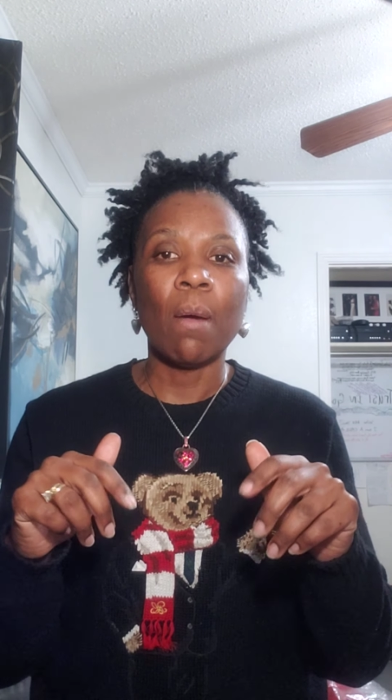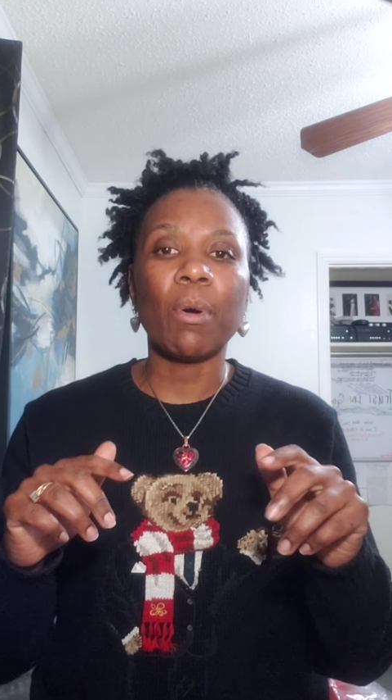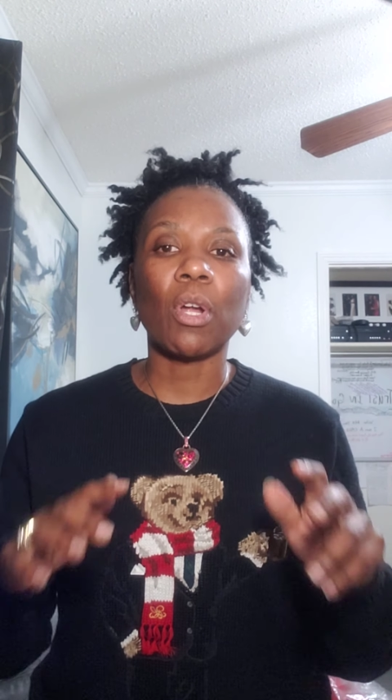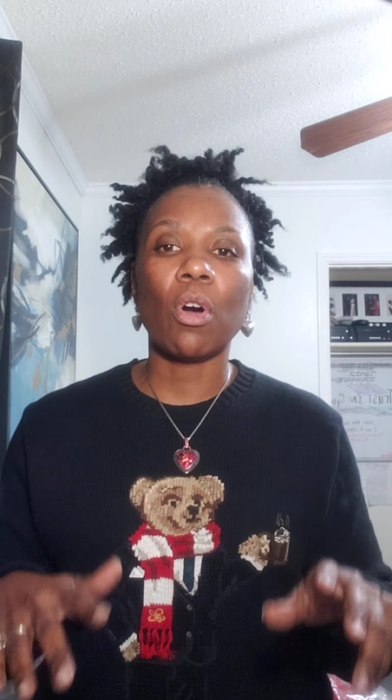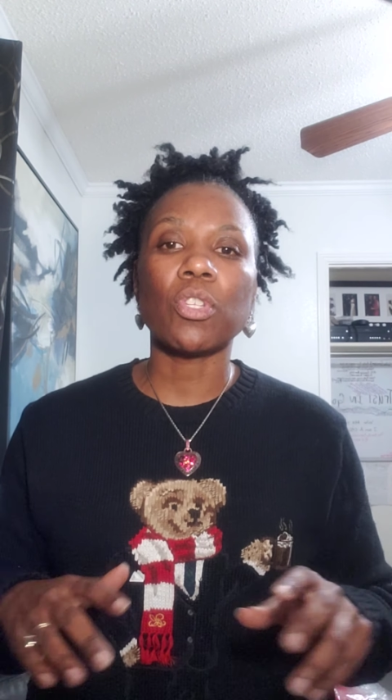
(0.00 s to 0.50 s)

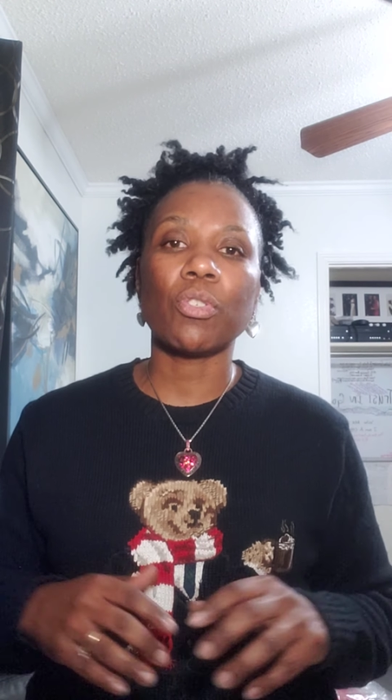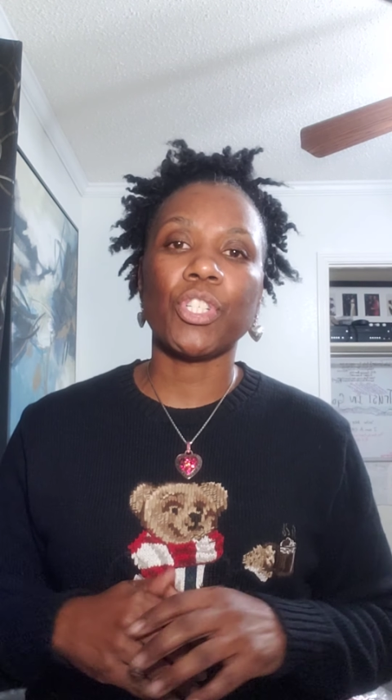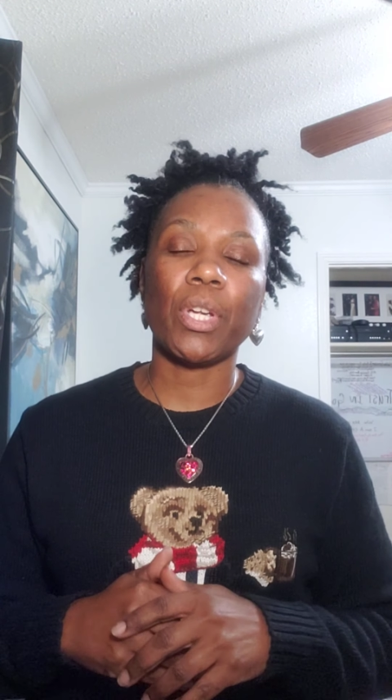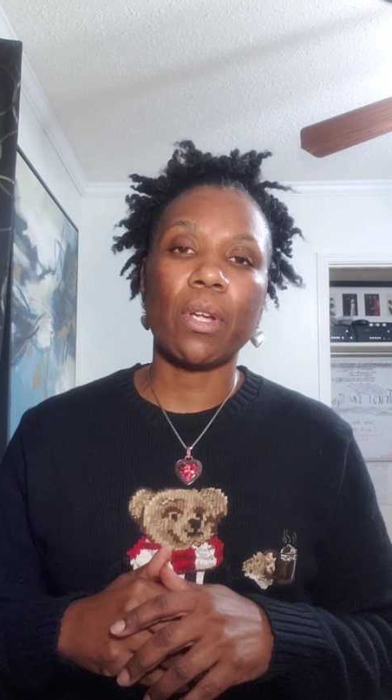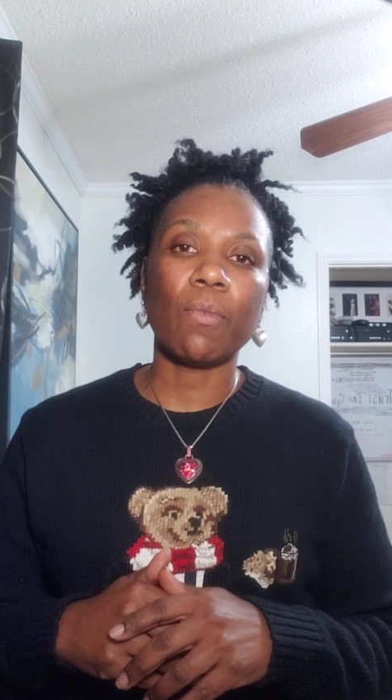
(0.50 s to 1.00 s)
but also
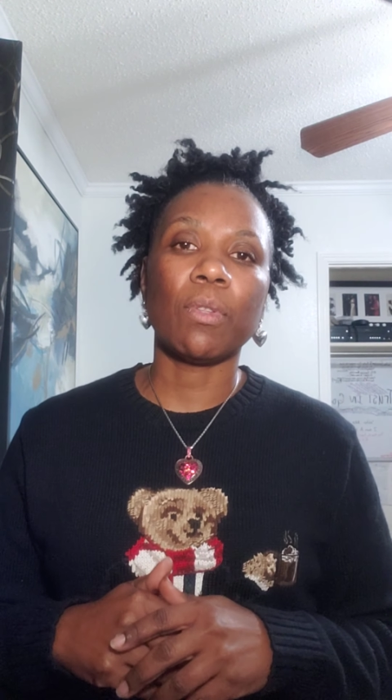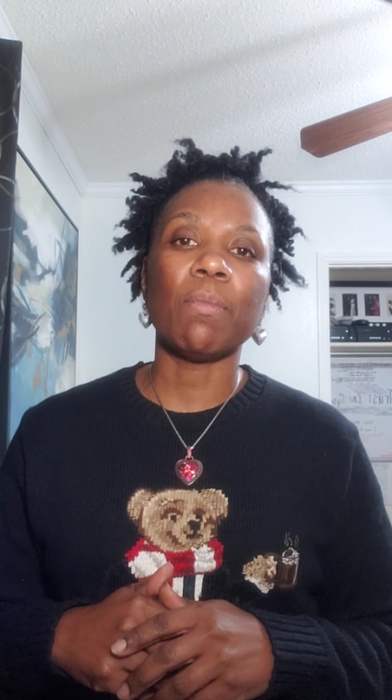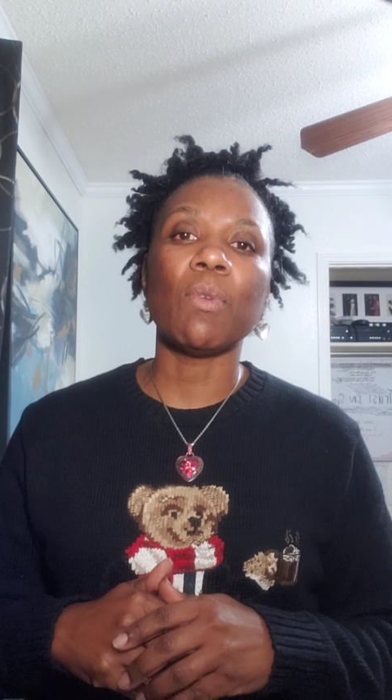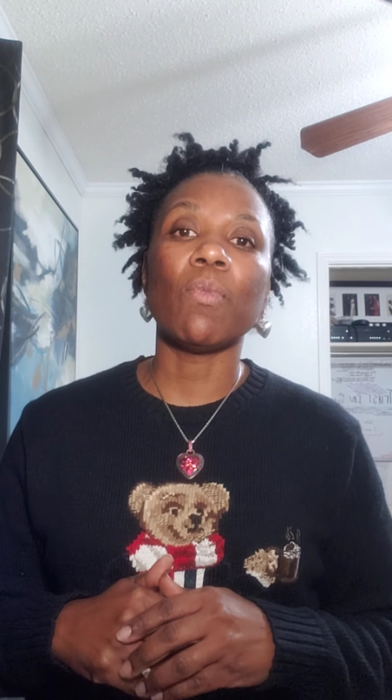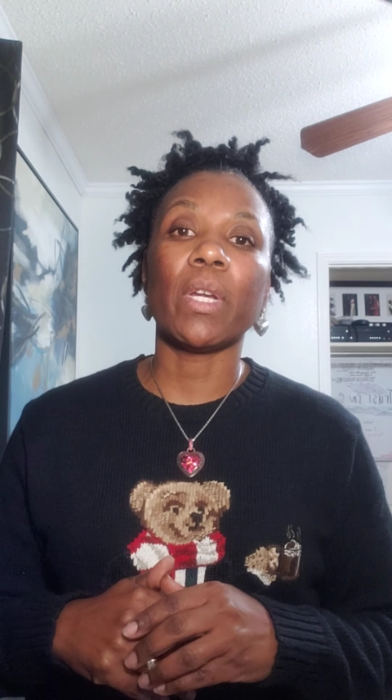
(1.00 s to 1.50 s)
sharing with
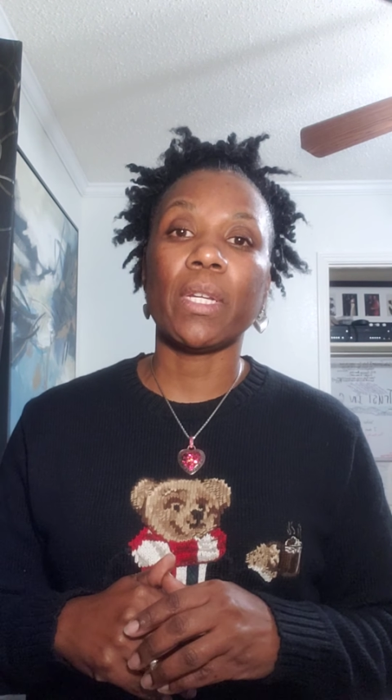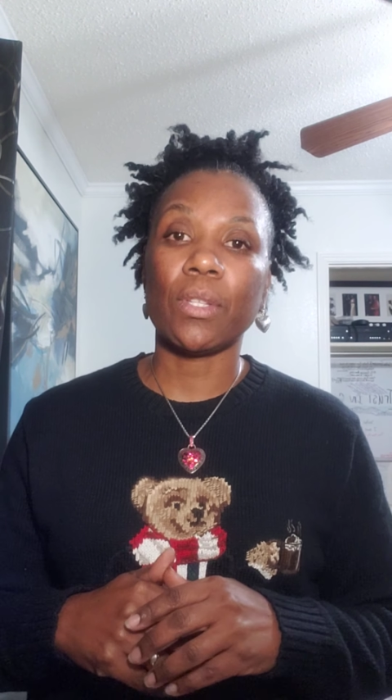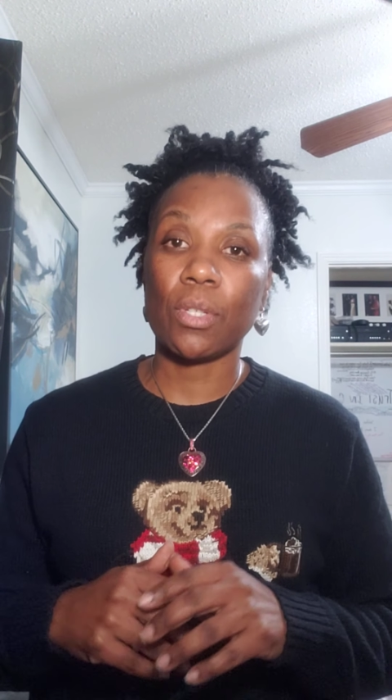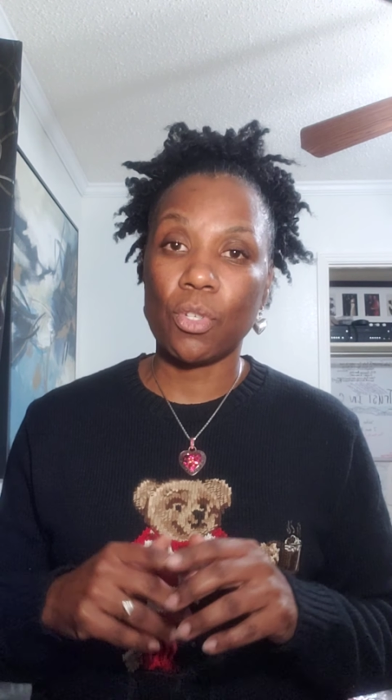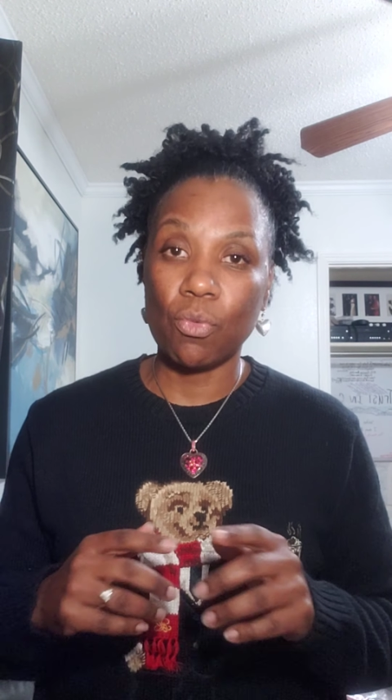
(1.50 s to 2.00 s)
me what it
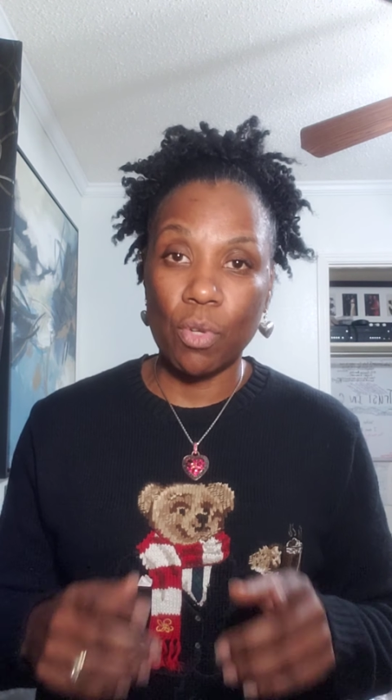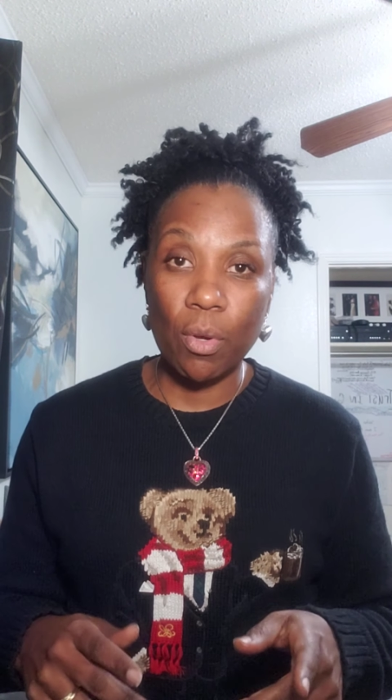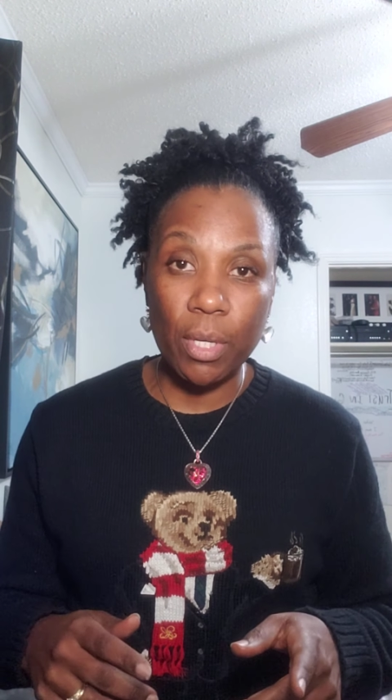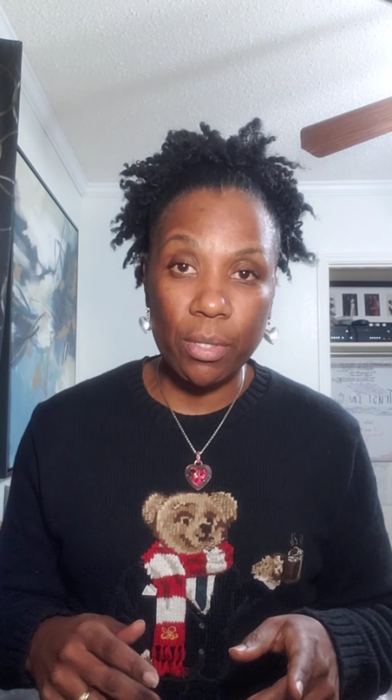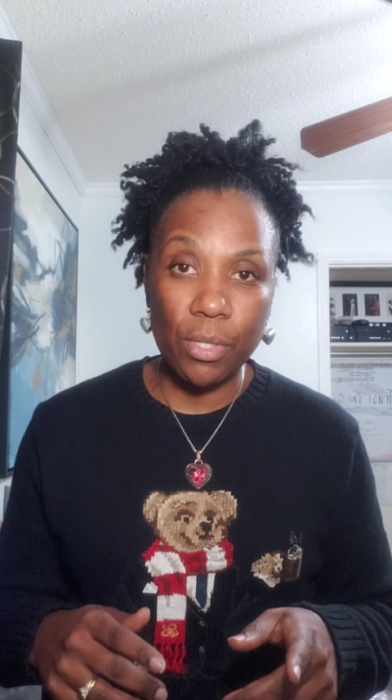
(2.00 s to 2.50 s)
is that you
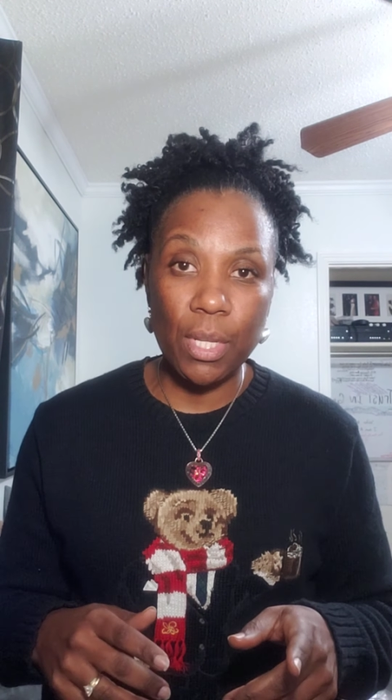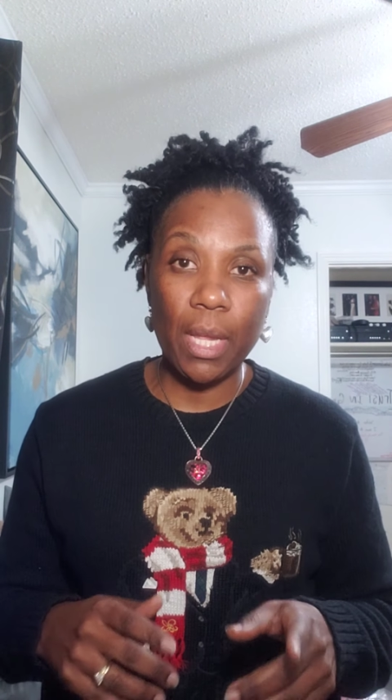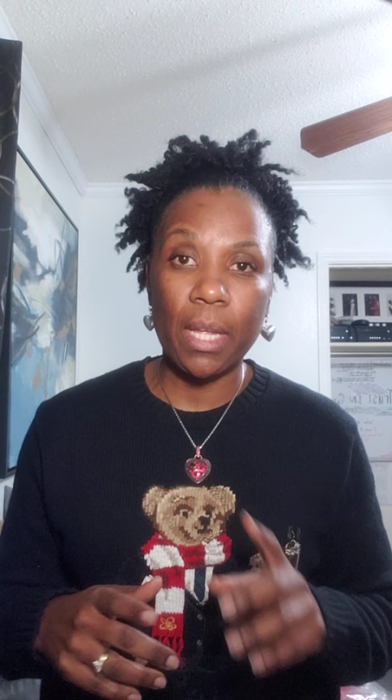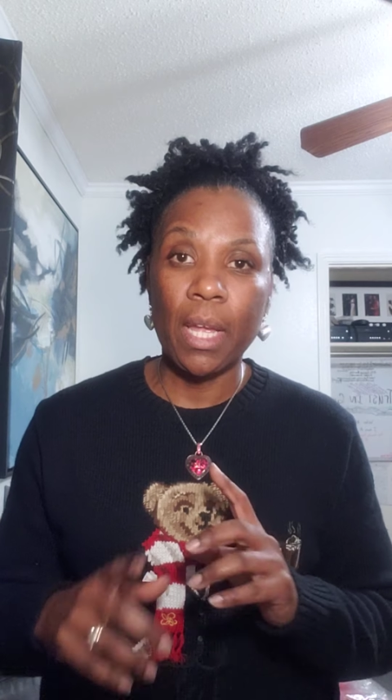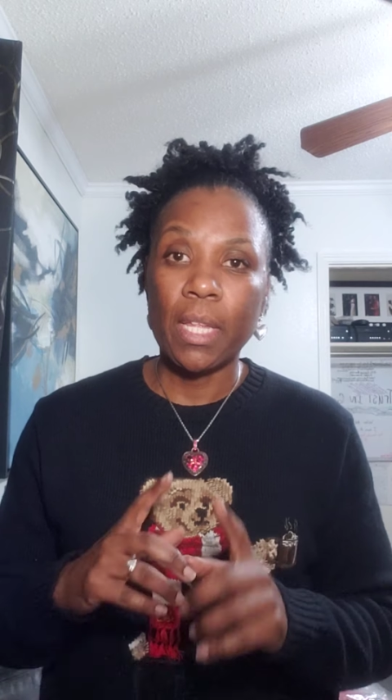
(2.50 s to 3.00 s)
don't understand.